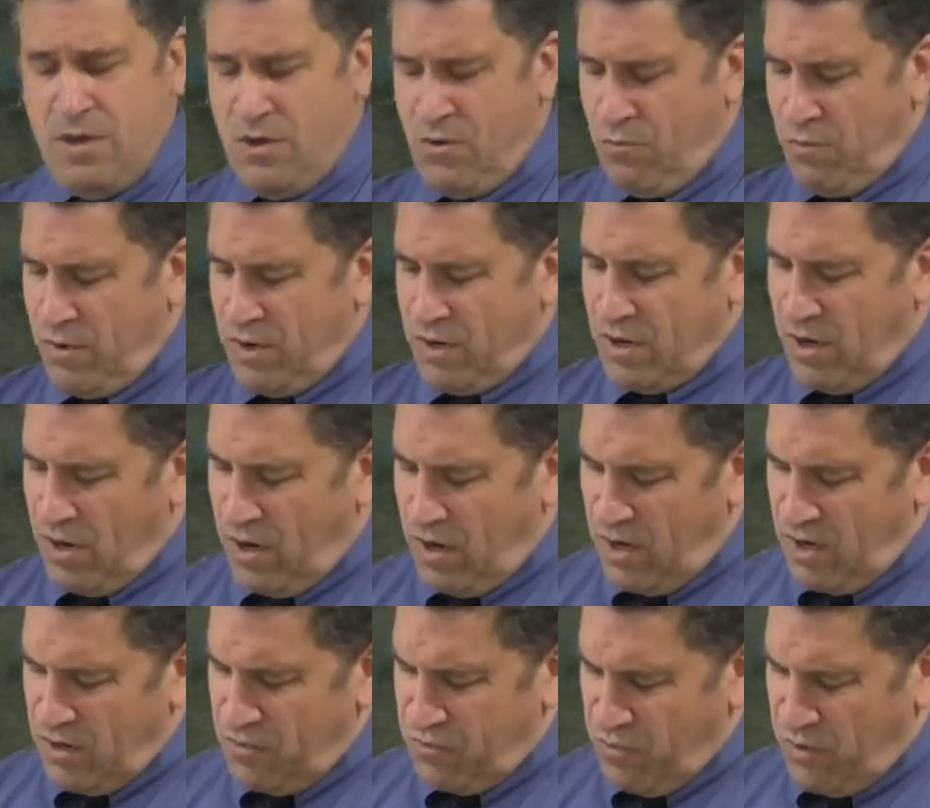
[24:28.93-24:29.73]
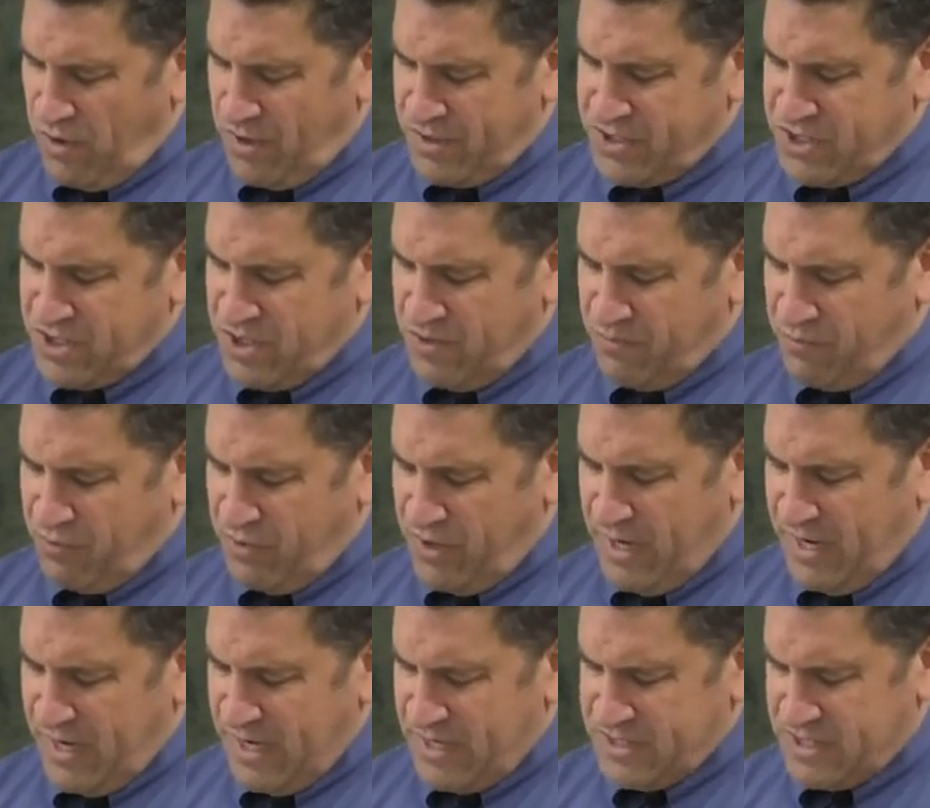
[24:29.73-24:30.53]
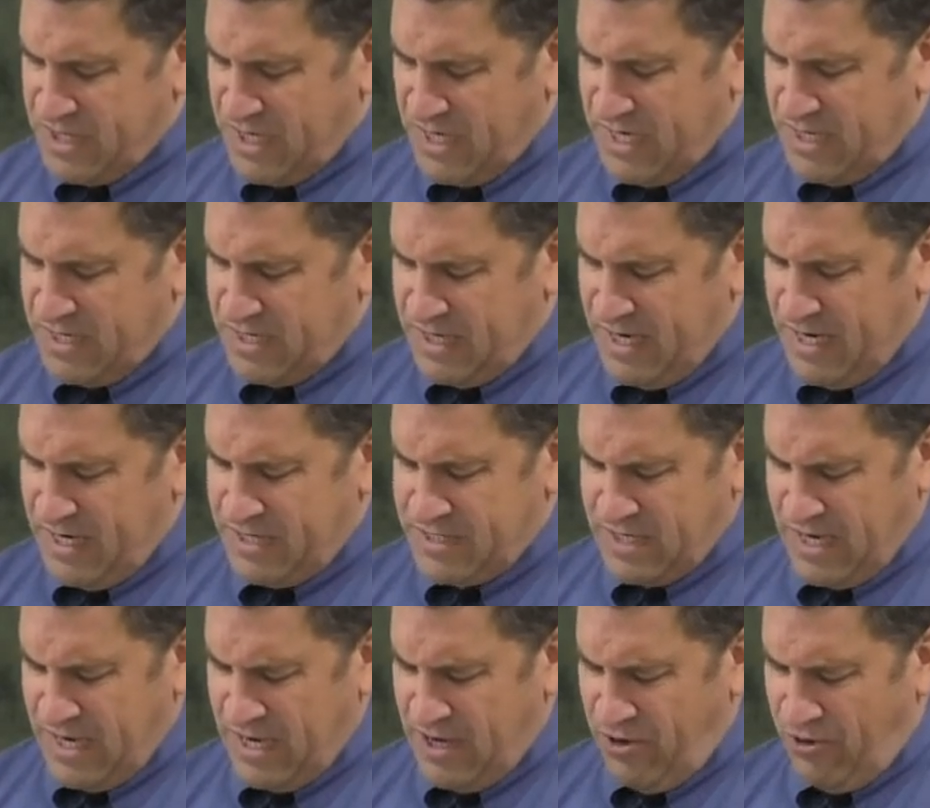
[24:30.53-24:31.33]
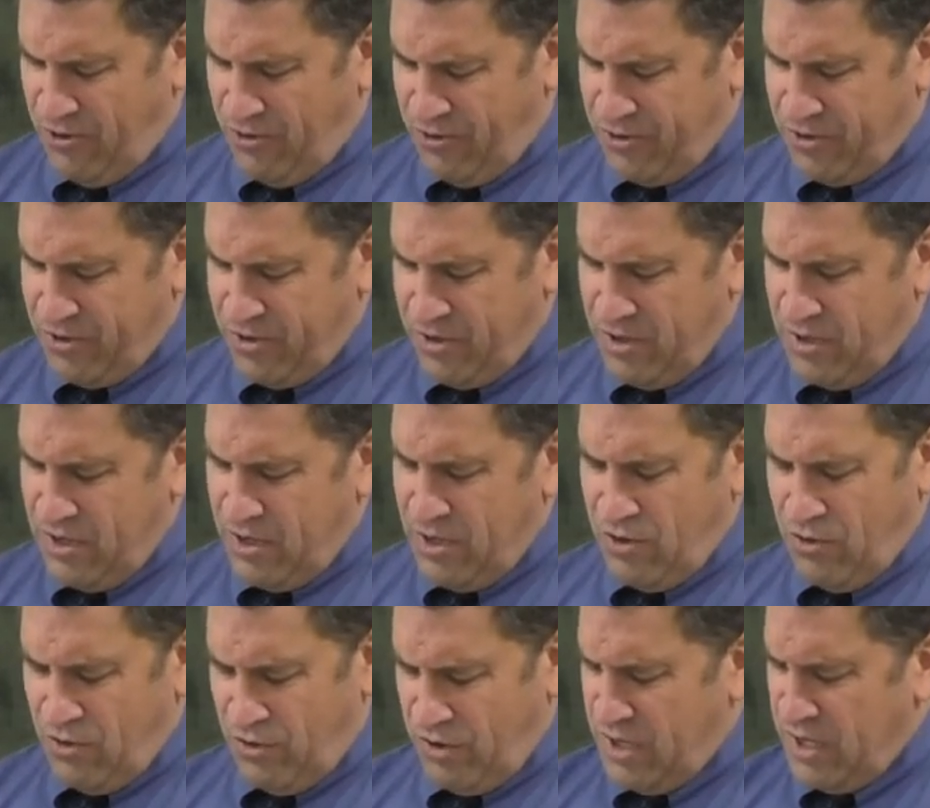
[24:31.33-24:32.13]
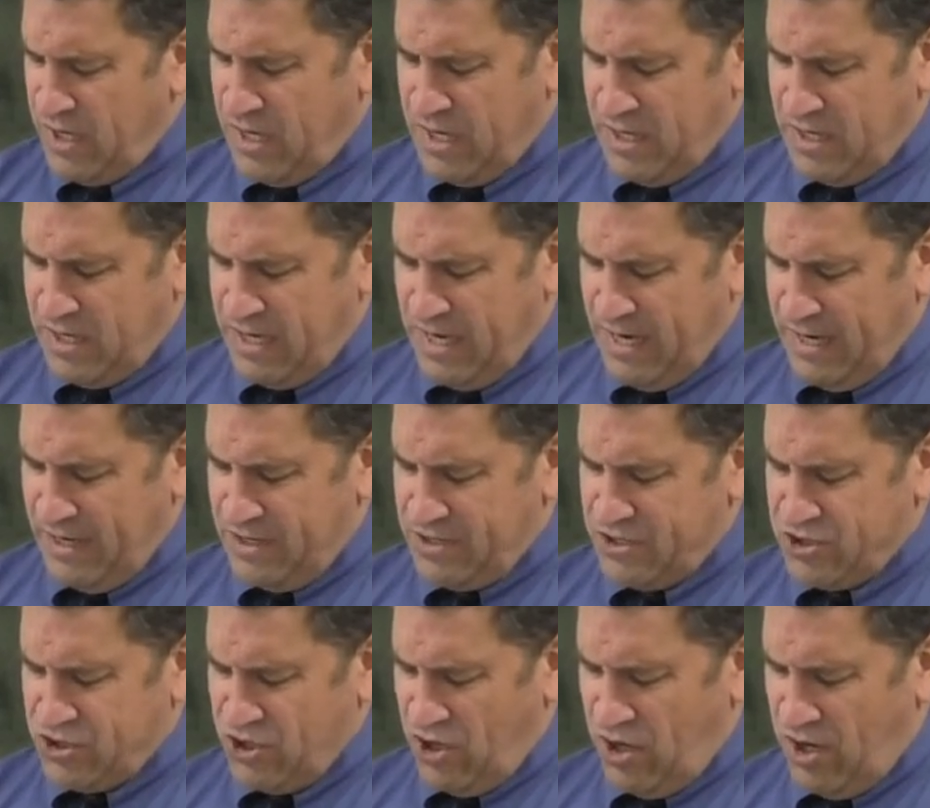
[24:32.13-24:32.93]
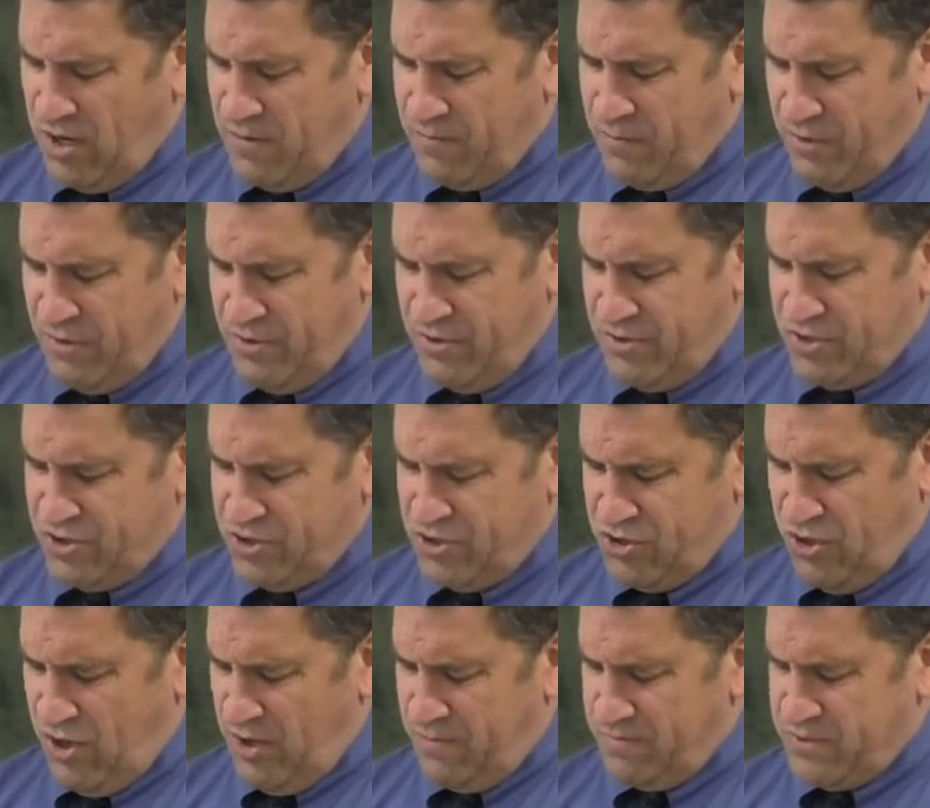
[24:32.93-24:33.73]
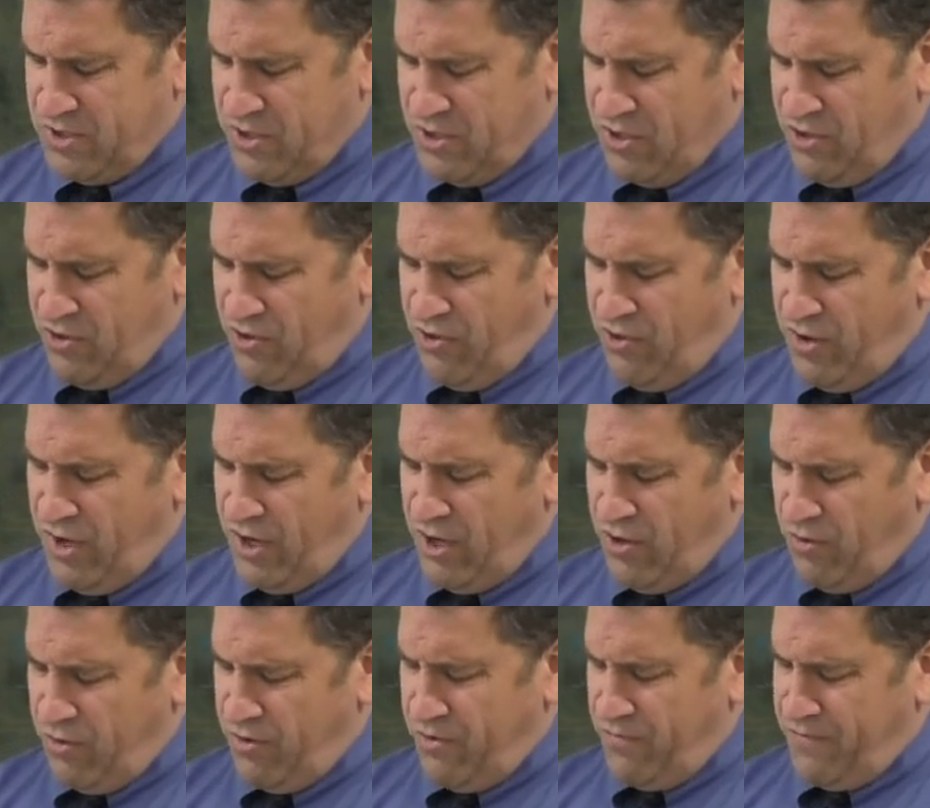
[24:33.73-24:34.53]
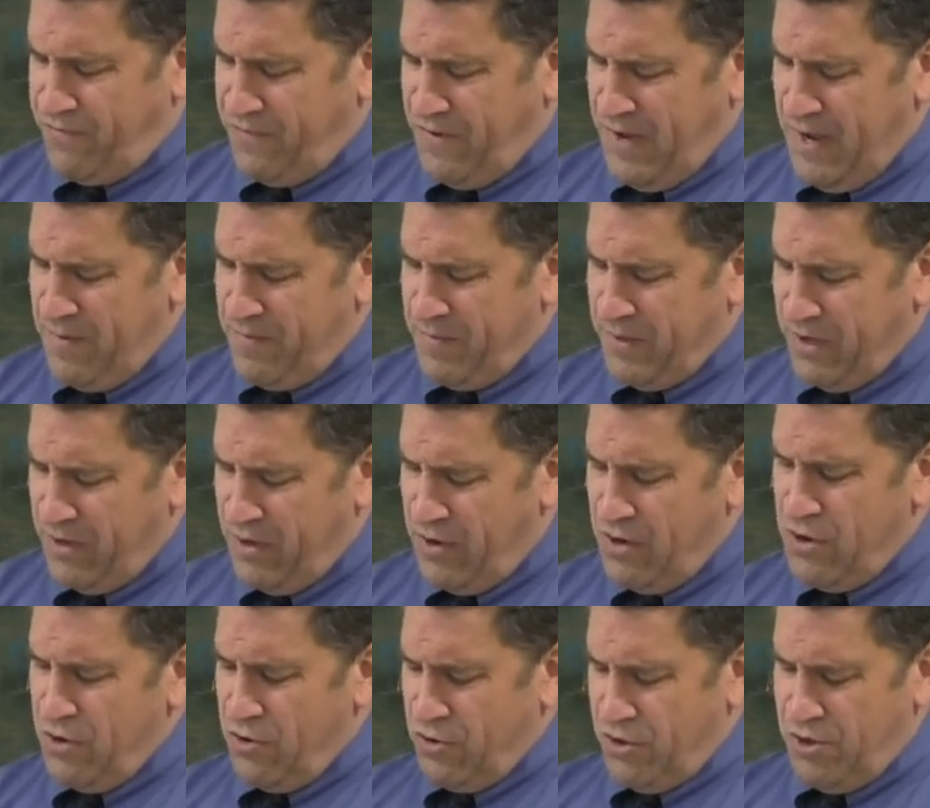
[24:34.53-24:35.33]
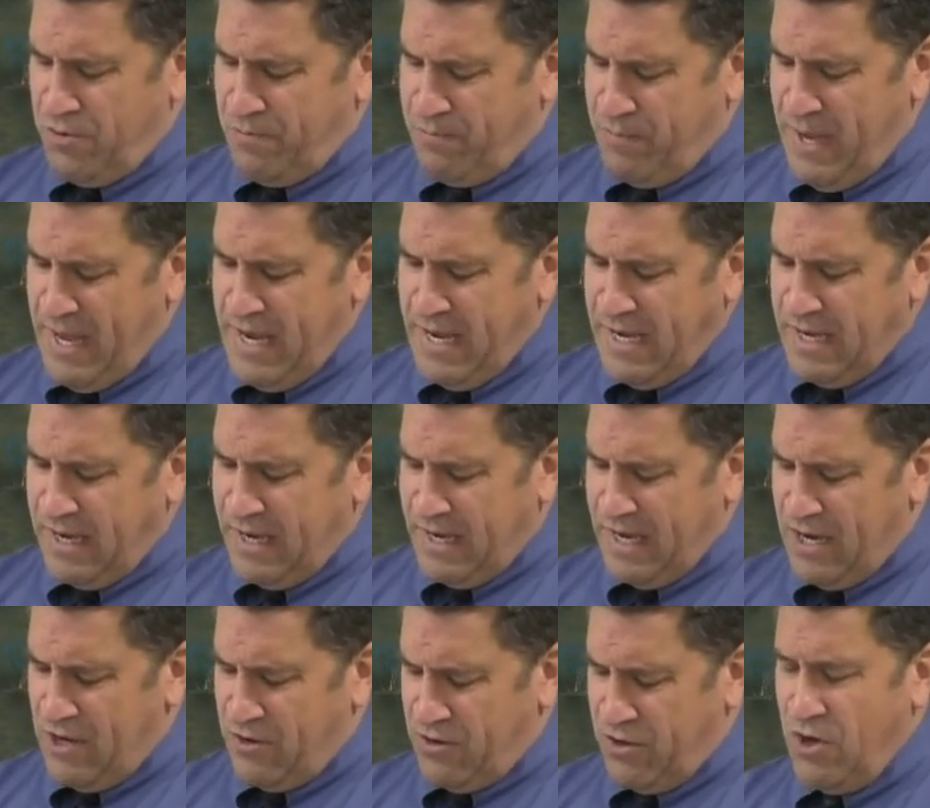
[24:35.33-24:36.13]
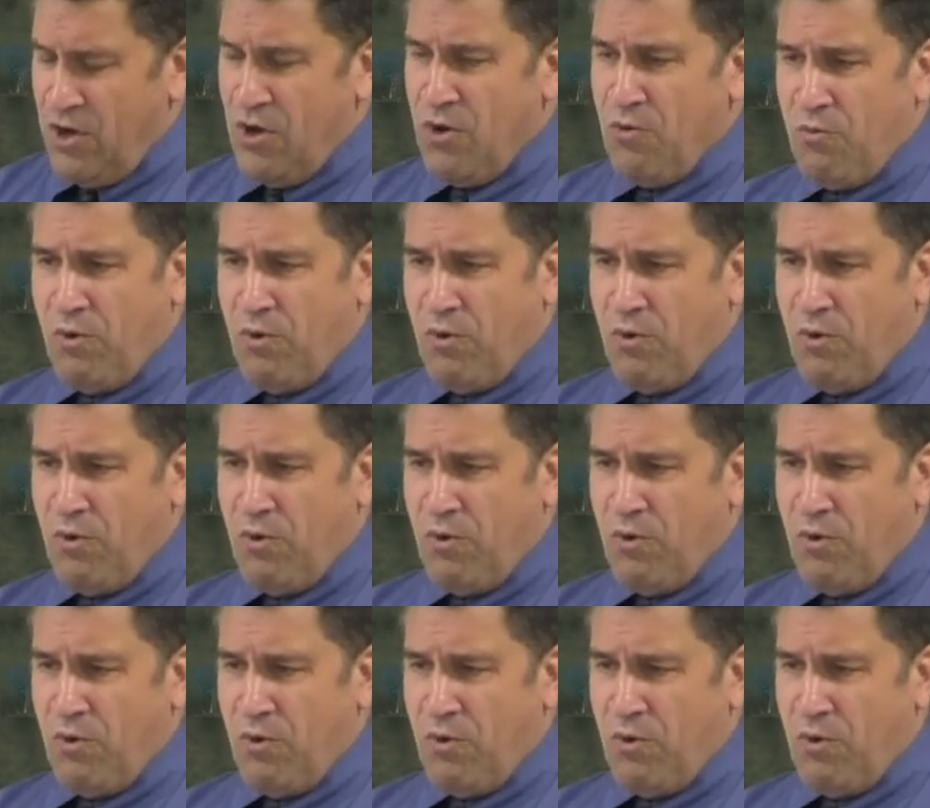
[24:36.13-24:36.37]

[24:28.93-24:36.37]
When God wants to break us, He takes health or he can take a job or your job security or your family or your bank account.